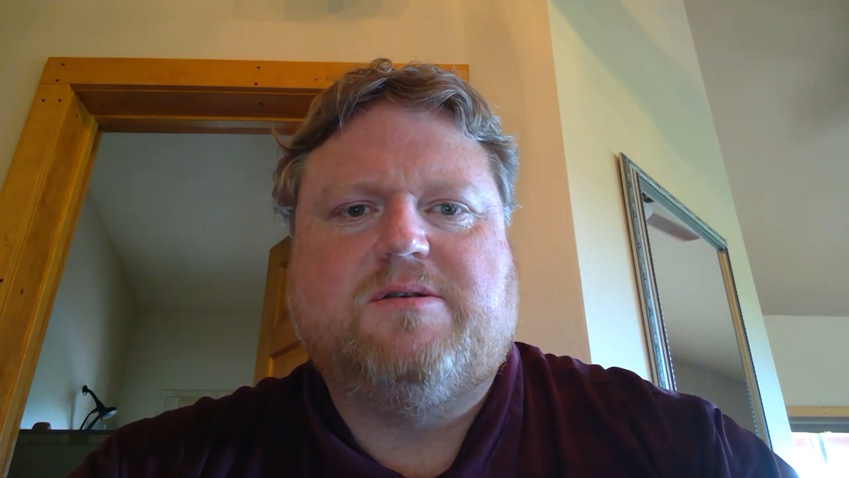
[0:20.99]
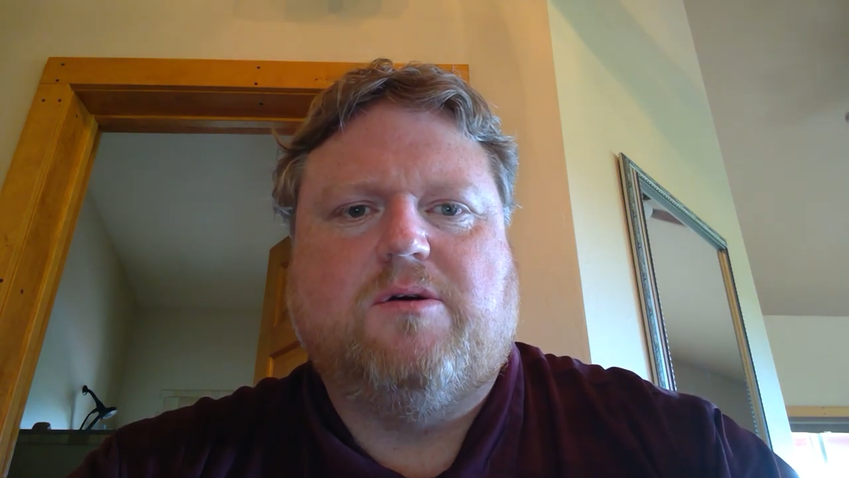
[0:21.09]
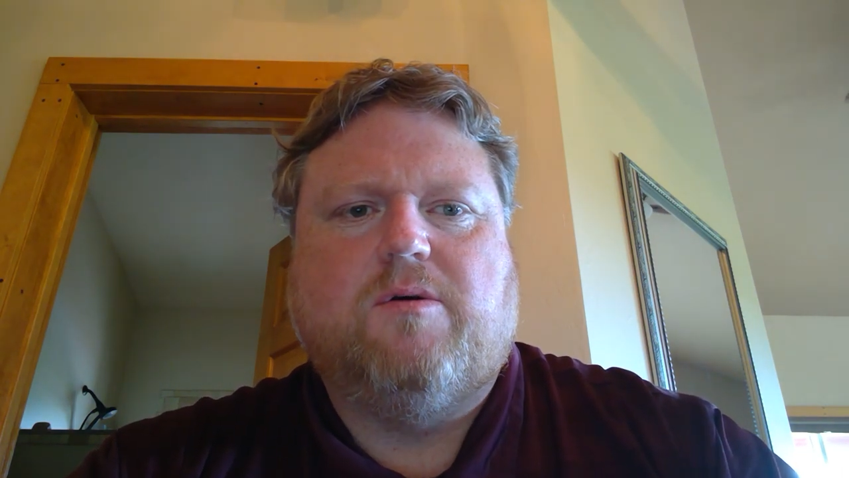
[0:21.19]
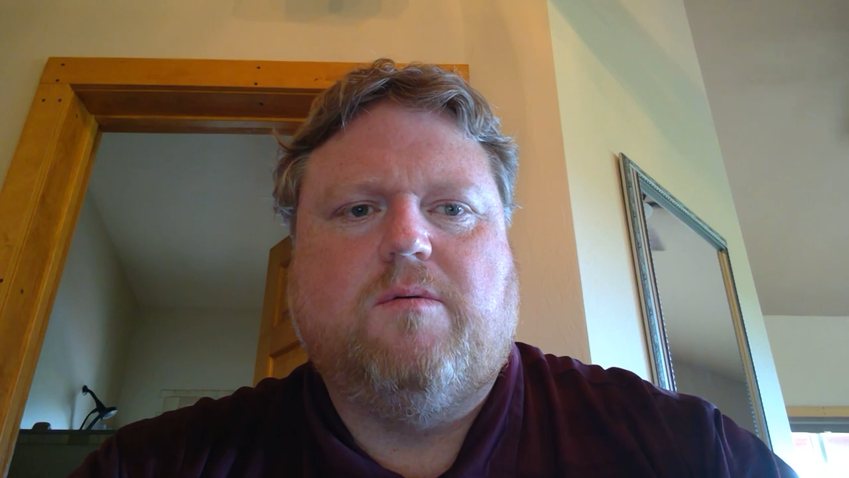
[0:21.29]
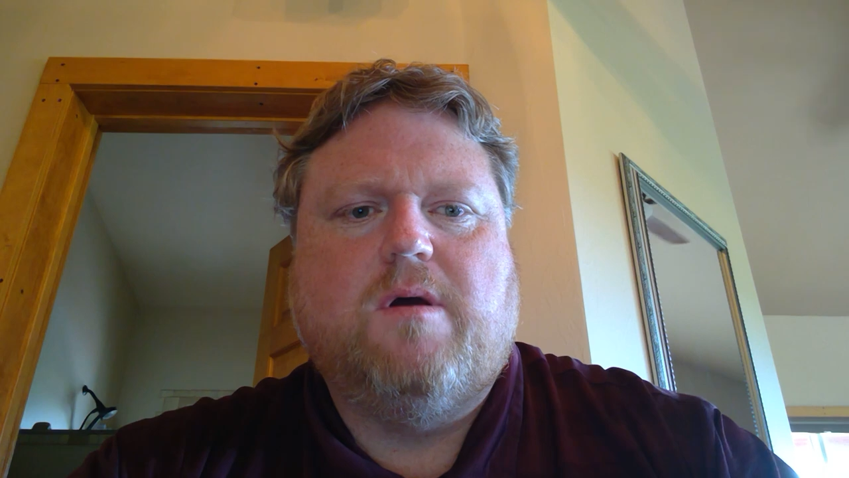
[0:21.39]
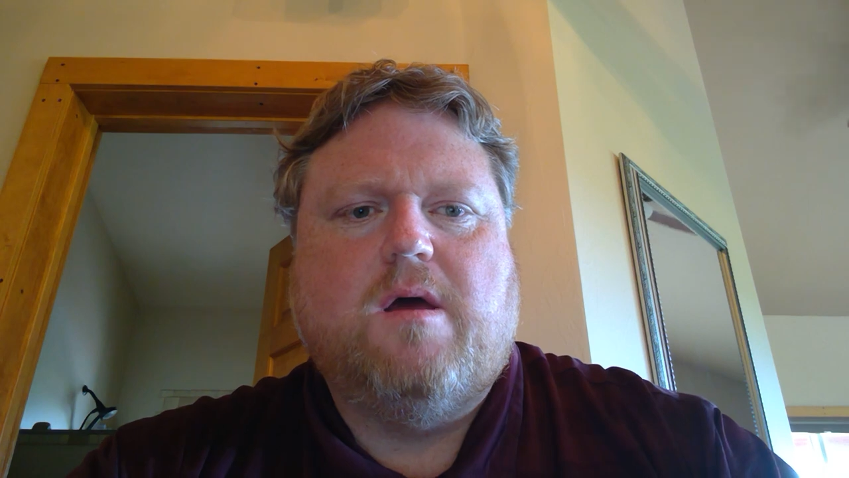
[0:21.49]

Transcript: So,